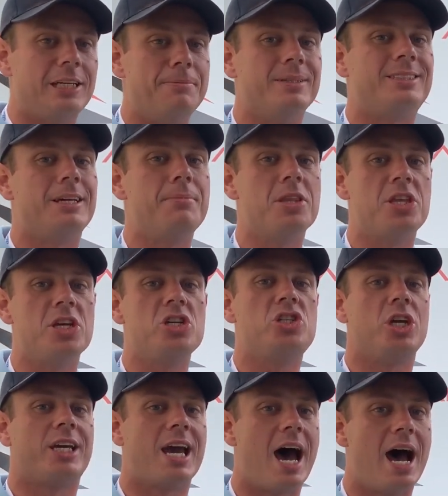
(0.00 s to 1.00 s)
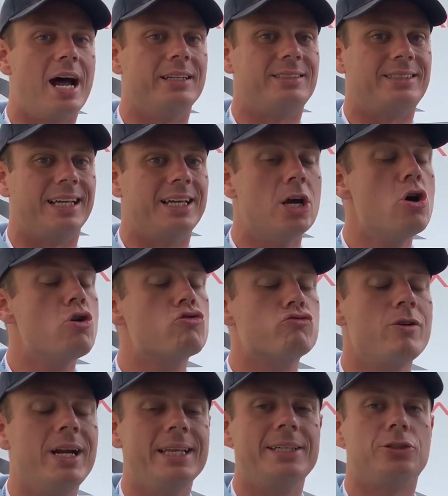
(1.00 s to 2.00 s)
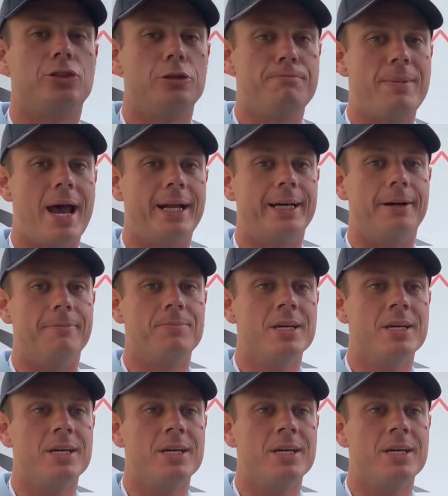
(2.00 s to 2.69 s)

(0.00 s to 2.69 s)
but some of the things you can't see really do matter.